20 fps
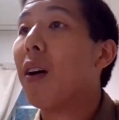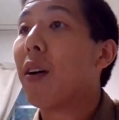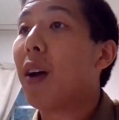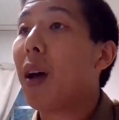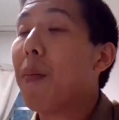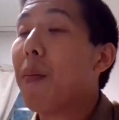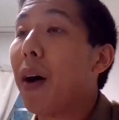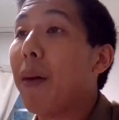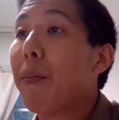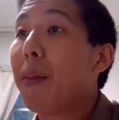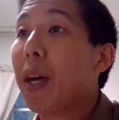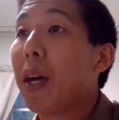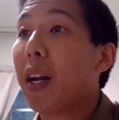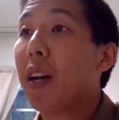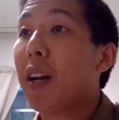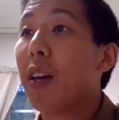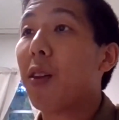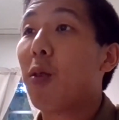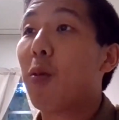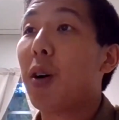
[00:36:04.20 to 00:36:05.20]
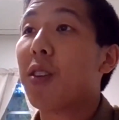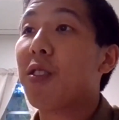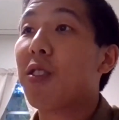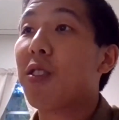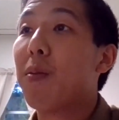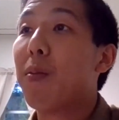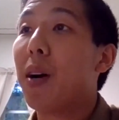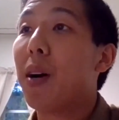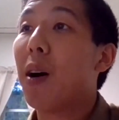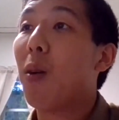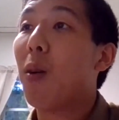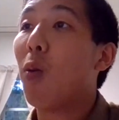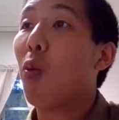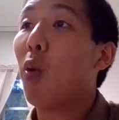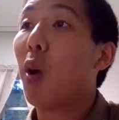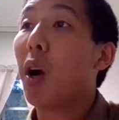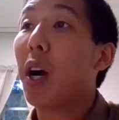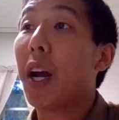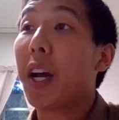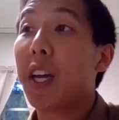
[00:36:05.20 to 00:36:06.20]
Okay, I'm getting another question about
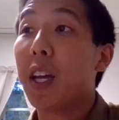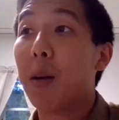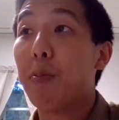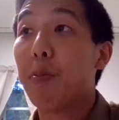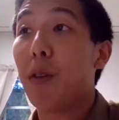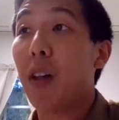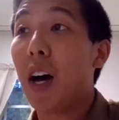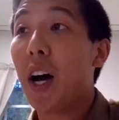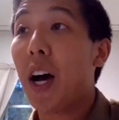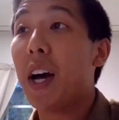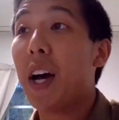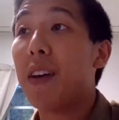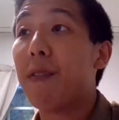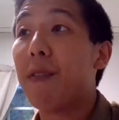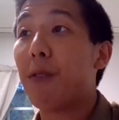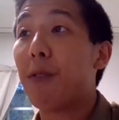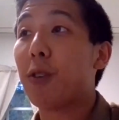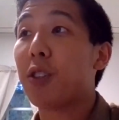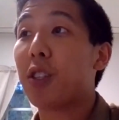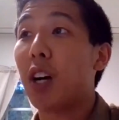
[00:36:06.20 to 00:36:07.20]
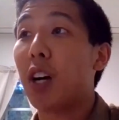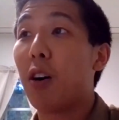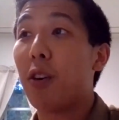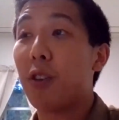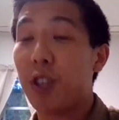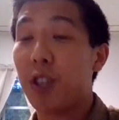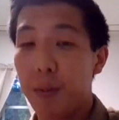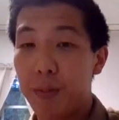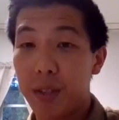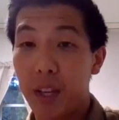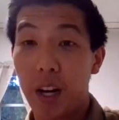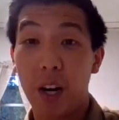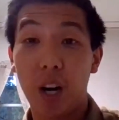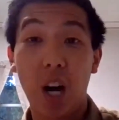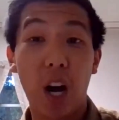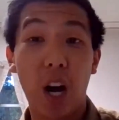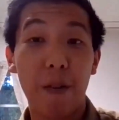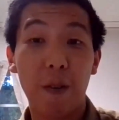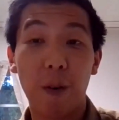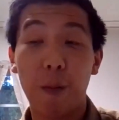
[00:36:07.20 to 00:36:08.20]
where I can apply for scholarships that are
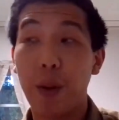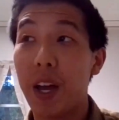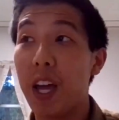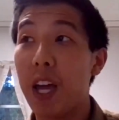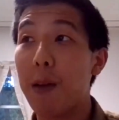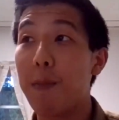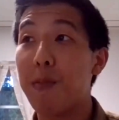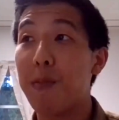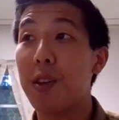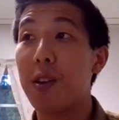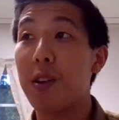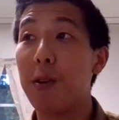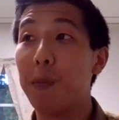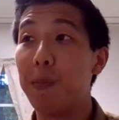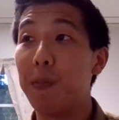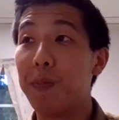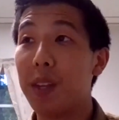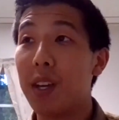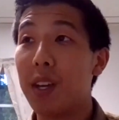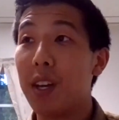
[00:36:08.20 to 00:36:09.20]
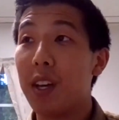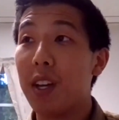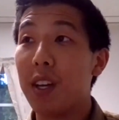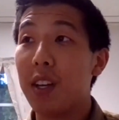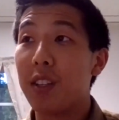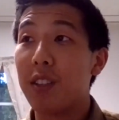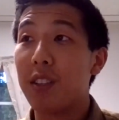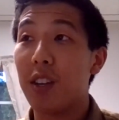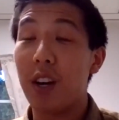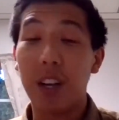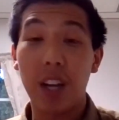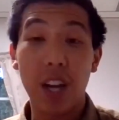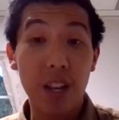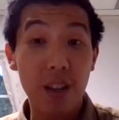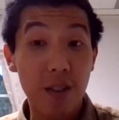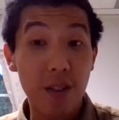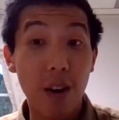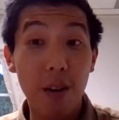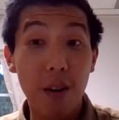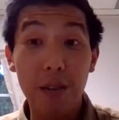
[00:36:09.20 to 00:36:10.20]
offered by APU. So again,
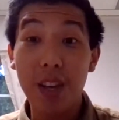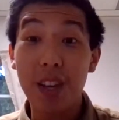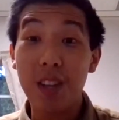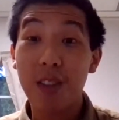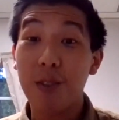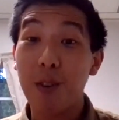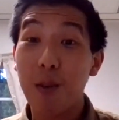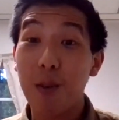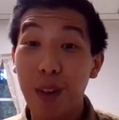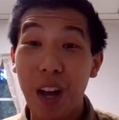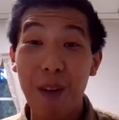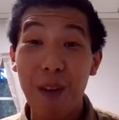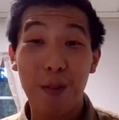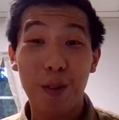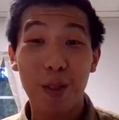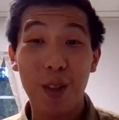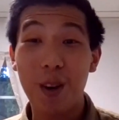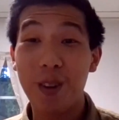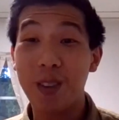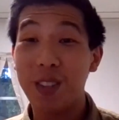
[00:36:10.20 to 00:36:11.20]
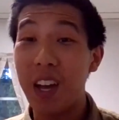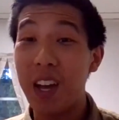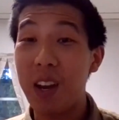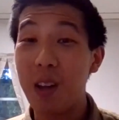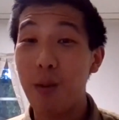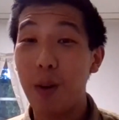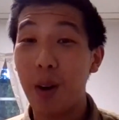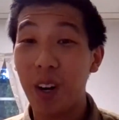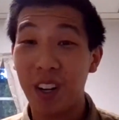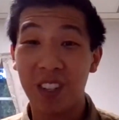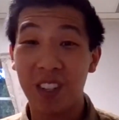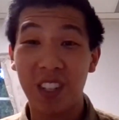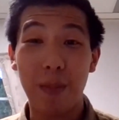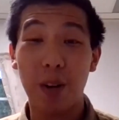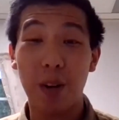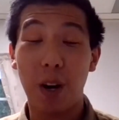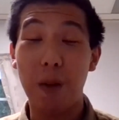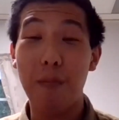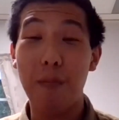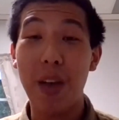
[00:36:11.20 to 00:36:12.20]
you don't need to apply for those anywhere
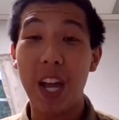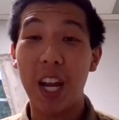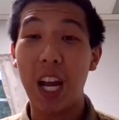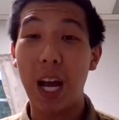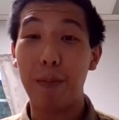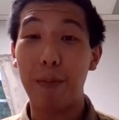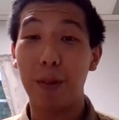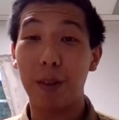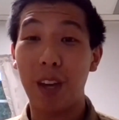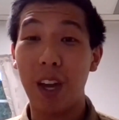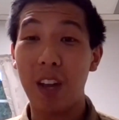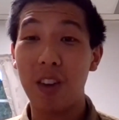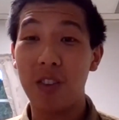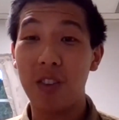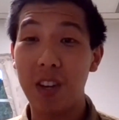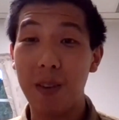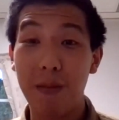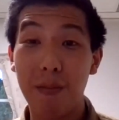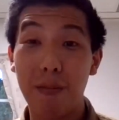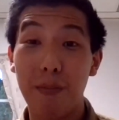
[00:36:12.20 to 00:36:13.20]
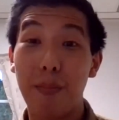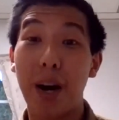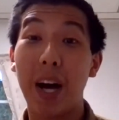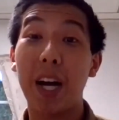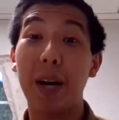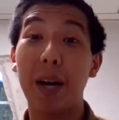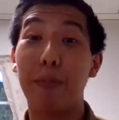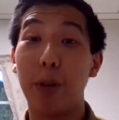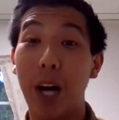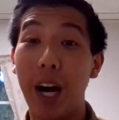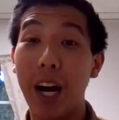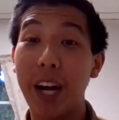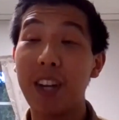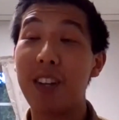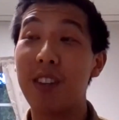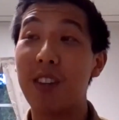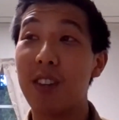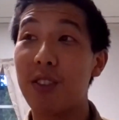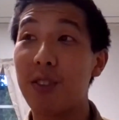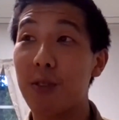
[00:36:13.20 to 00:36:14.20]
except our main application. By applying
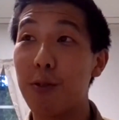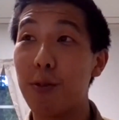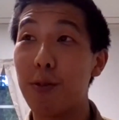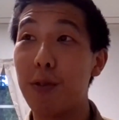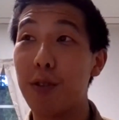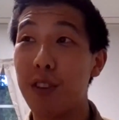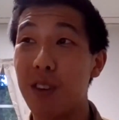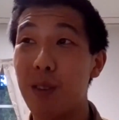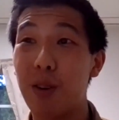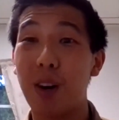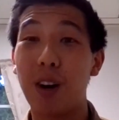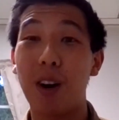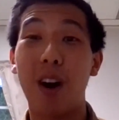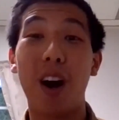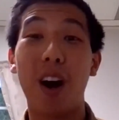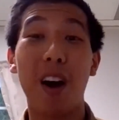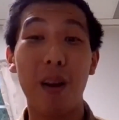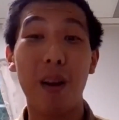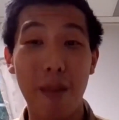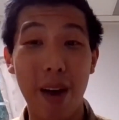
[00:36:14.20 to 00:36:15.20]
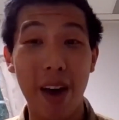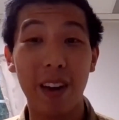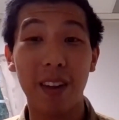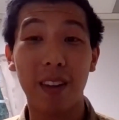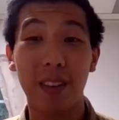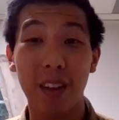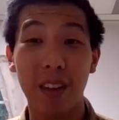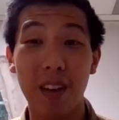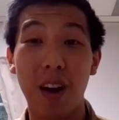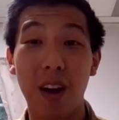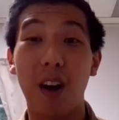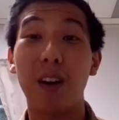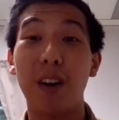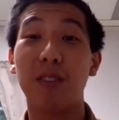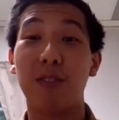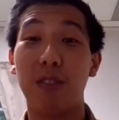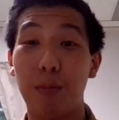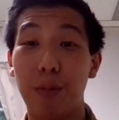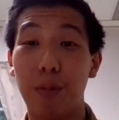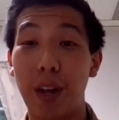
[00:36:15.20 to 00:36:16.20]
to the school, you are automatically
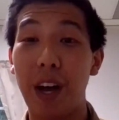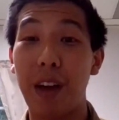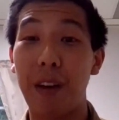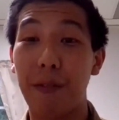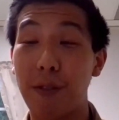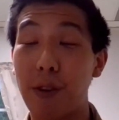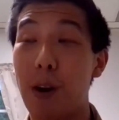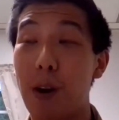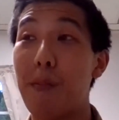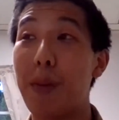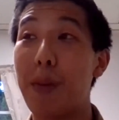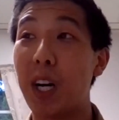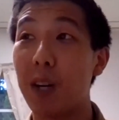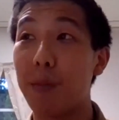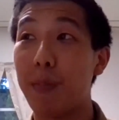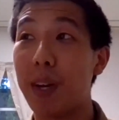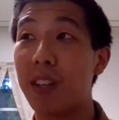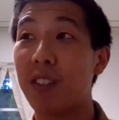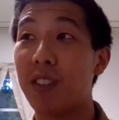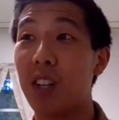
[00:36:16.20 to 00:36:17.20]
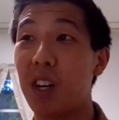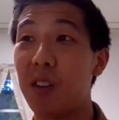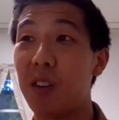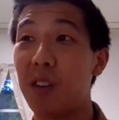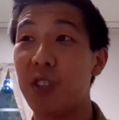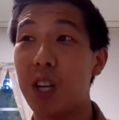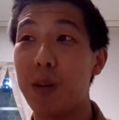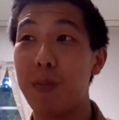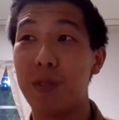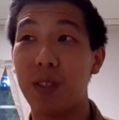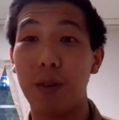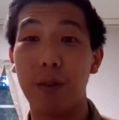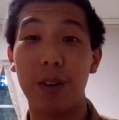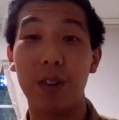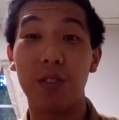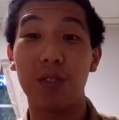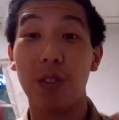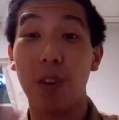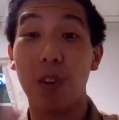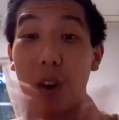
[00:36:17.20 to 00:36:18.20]
also applying for our merit-based scholarship. So it
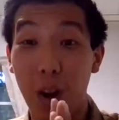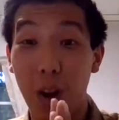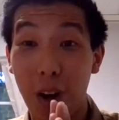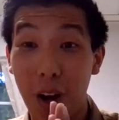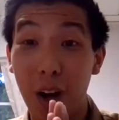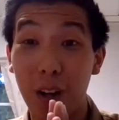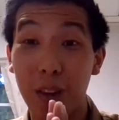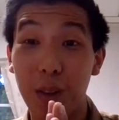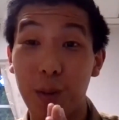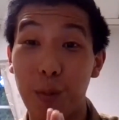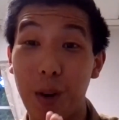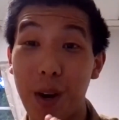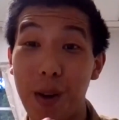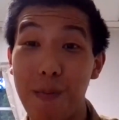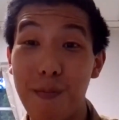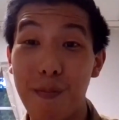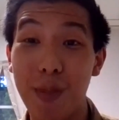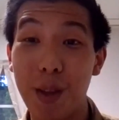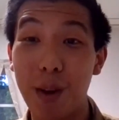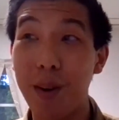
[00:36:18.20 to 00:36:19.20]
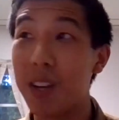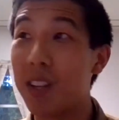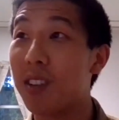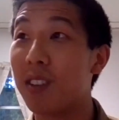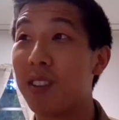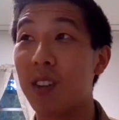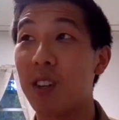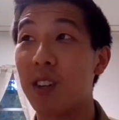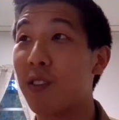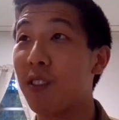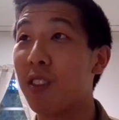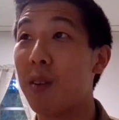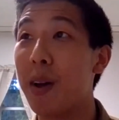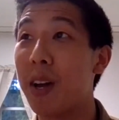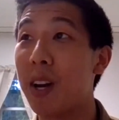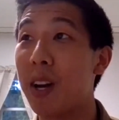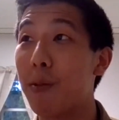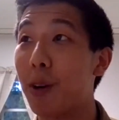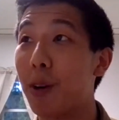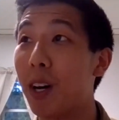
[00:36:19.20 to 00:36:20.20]
is all in one. No need to search for them
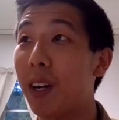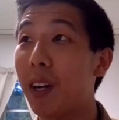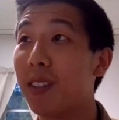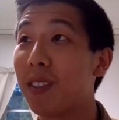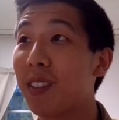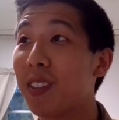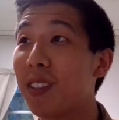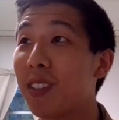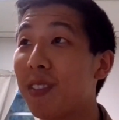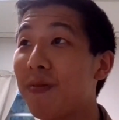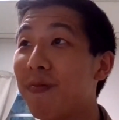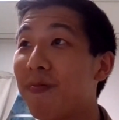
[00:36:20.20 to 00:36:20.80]
anywhere else.